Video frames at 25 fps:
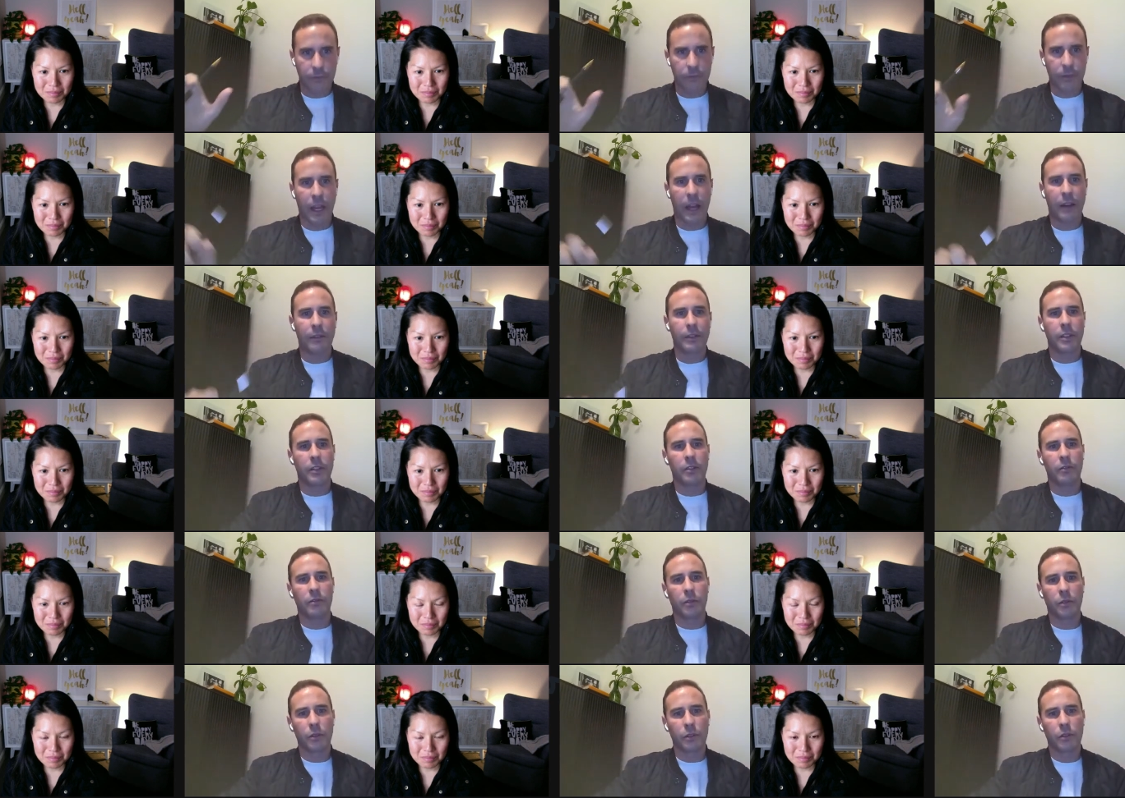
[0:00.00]
Speaker 1: having
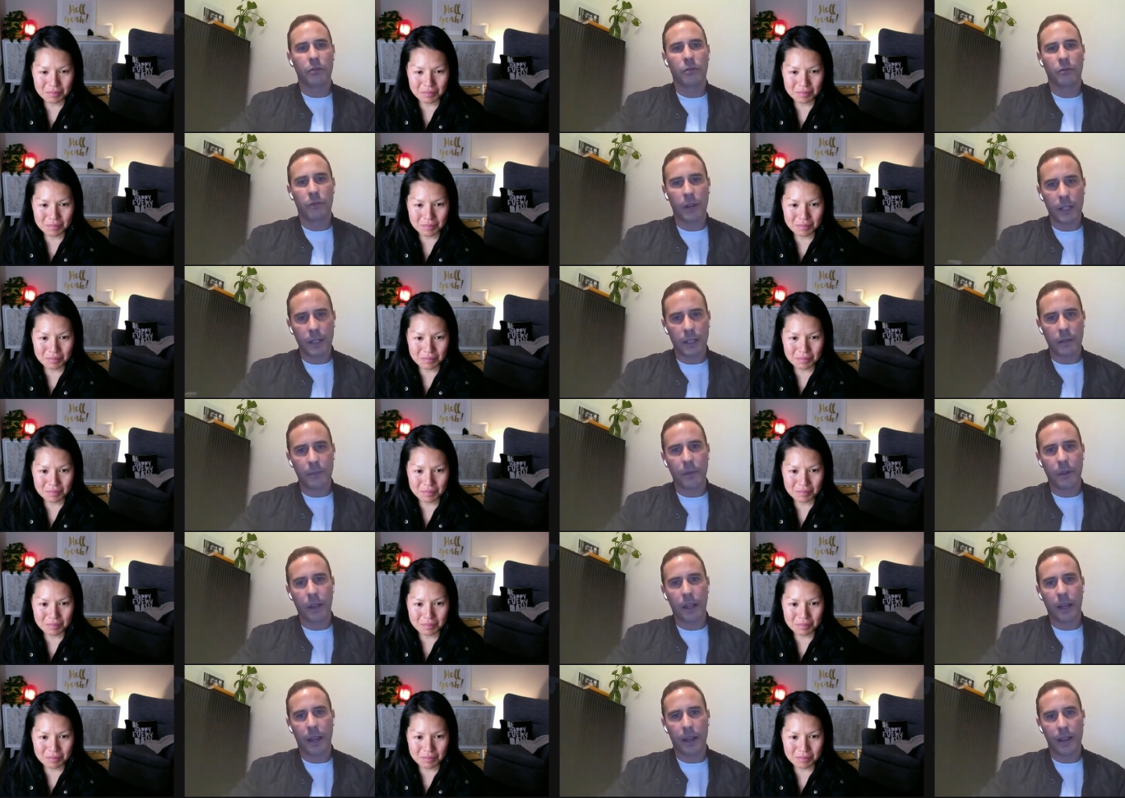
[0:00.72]
a look, read the
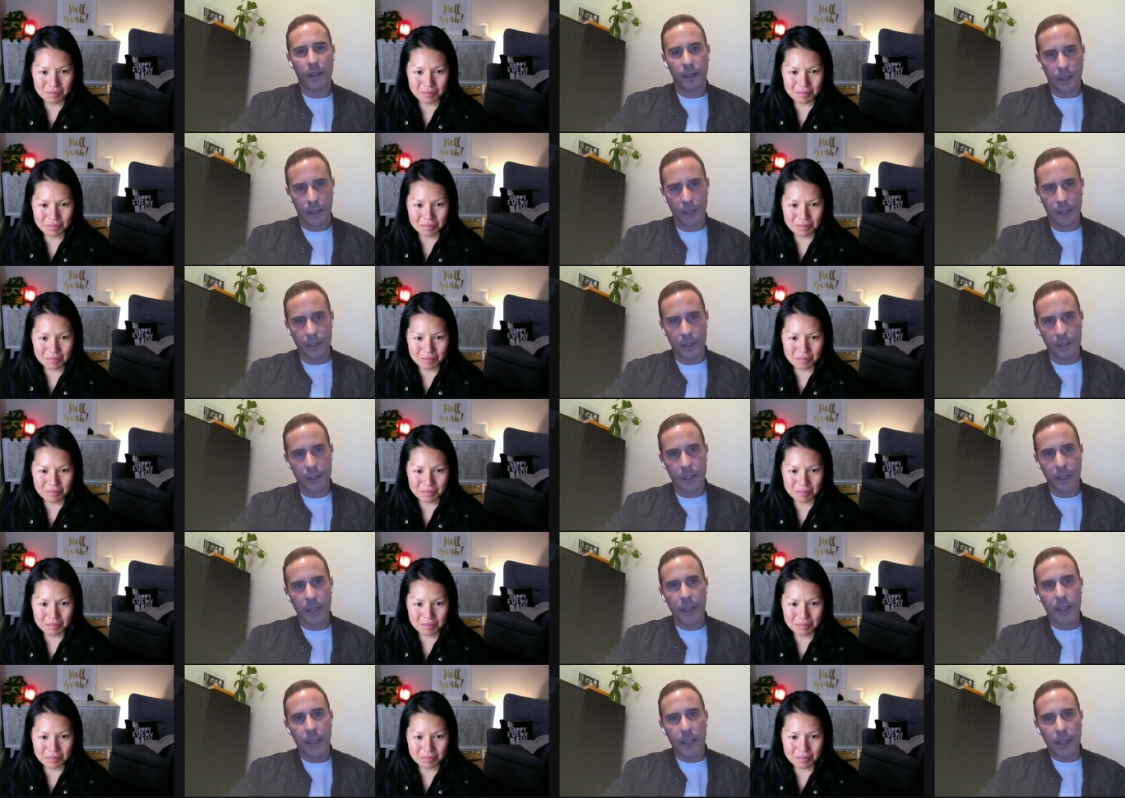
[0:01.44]
play,
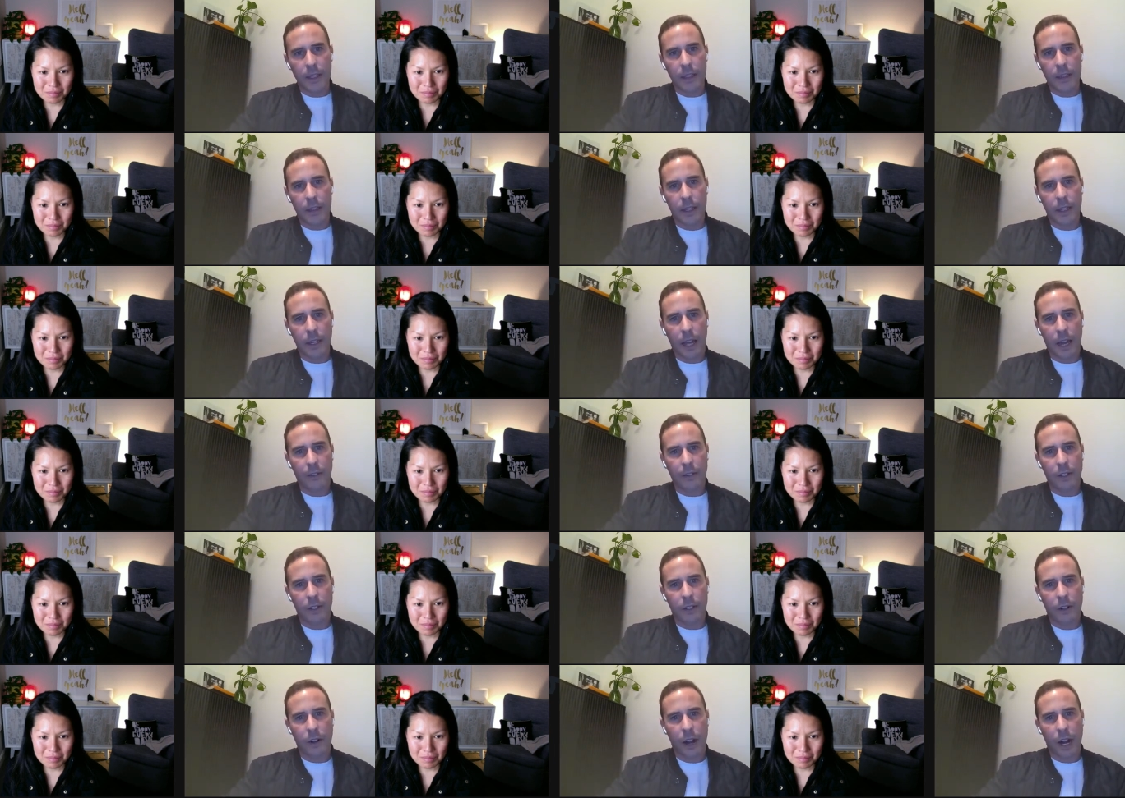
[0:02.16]
and then have
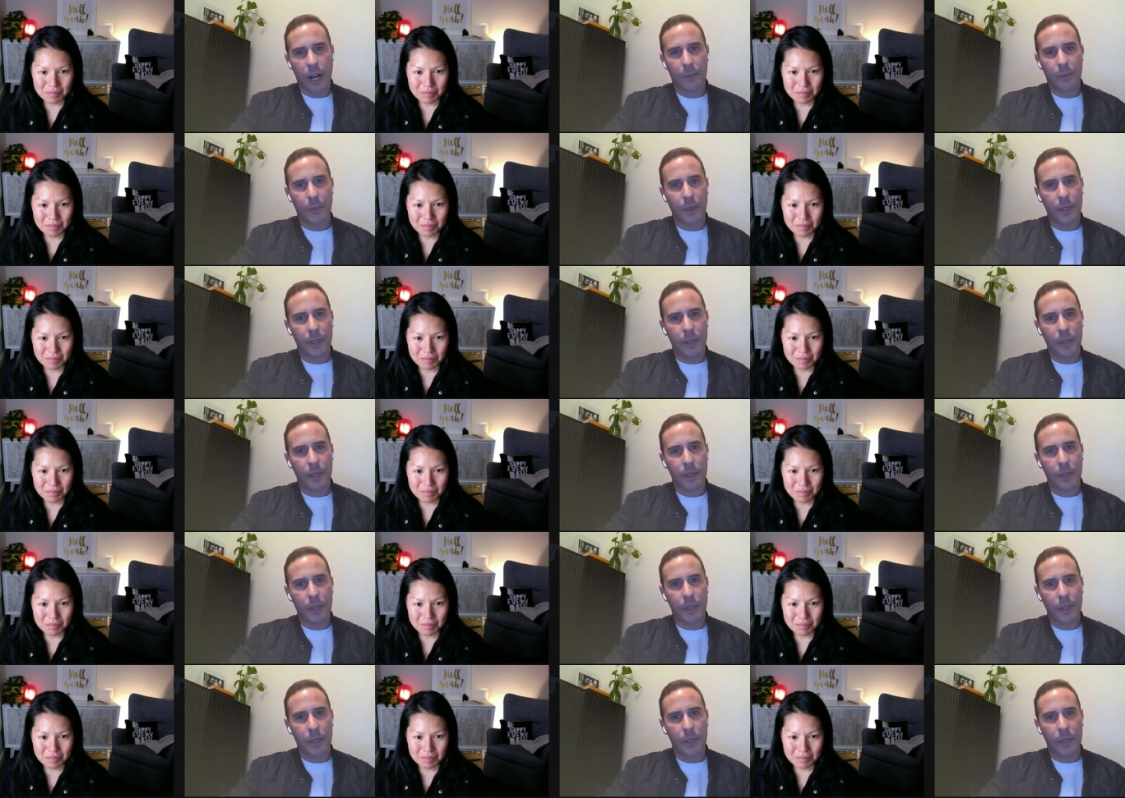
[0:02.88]
a crack.